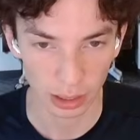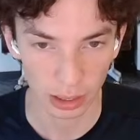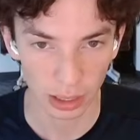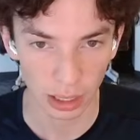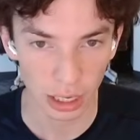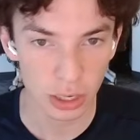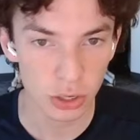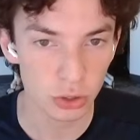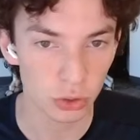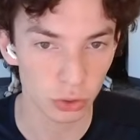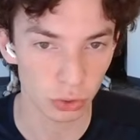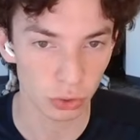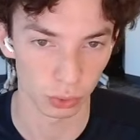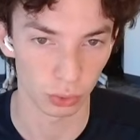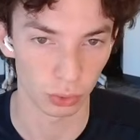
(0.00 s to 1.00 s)

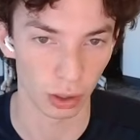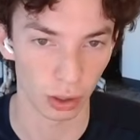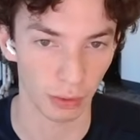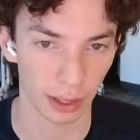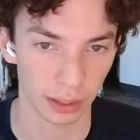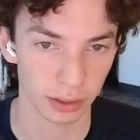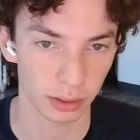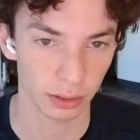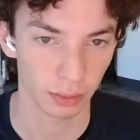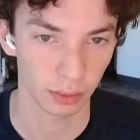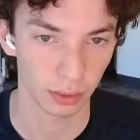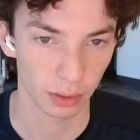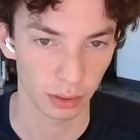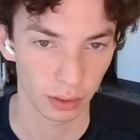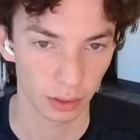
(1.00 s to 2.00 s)
into effect,
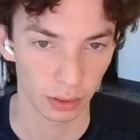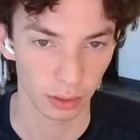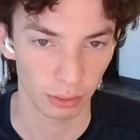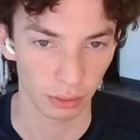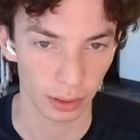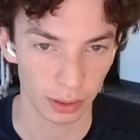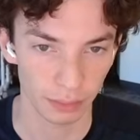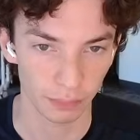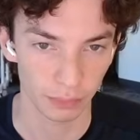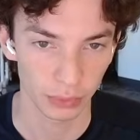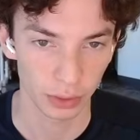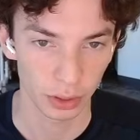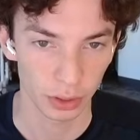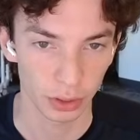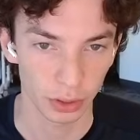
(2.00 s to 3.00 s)
right?
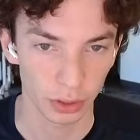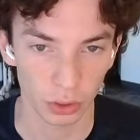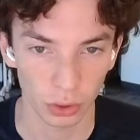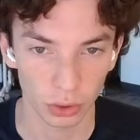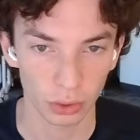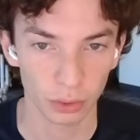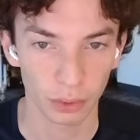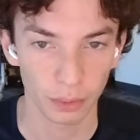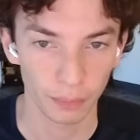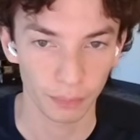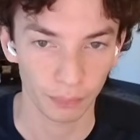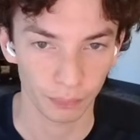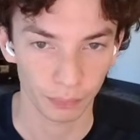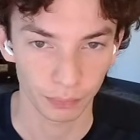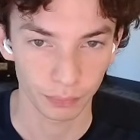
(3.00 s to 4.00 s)
So
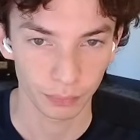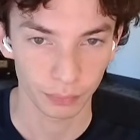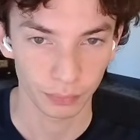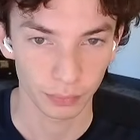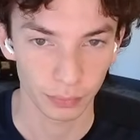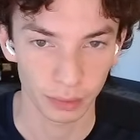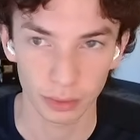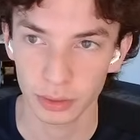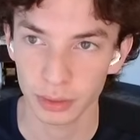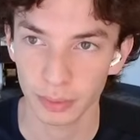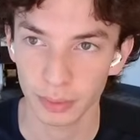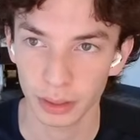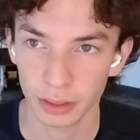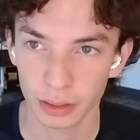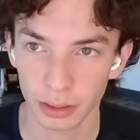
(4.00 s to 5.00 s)
let's make
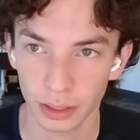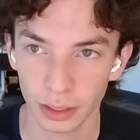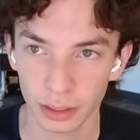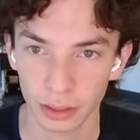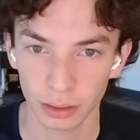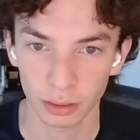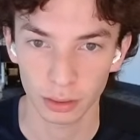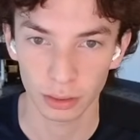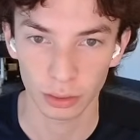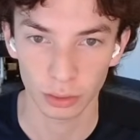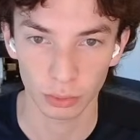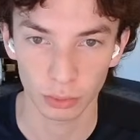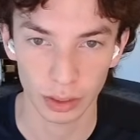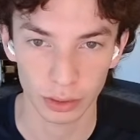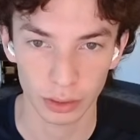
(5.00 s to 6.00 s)
this like
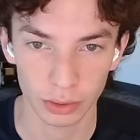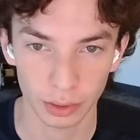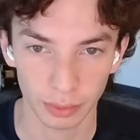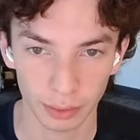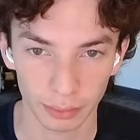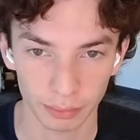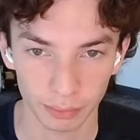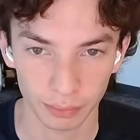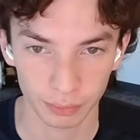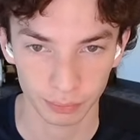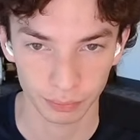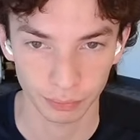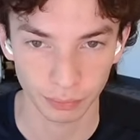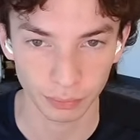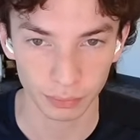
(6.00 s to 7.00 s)
green or something.
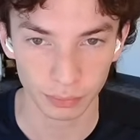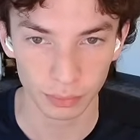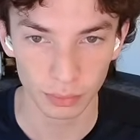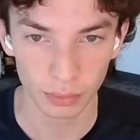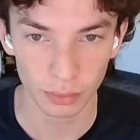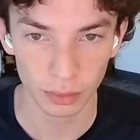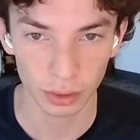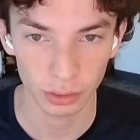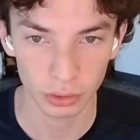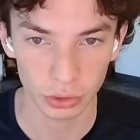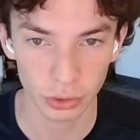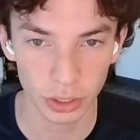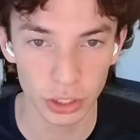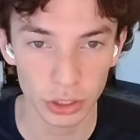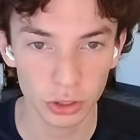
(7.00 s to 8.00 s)
So
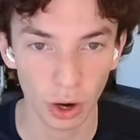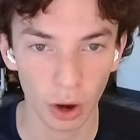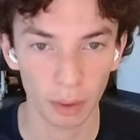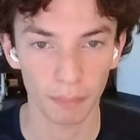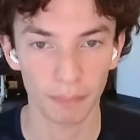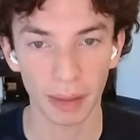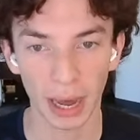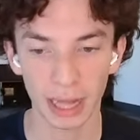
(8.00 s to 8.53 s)
these are path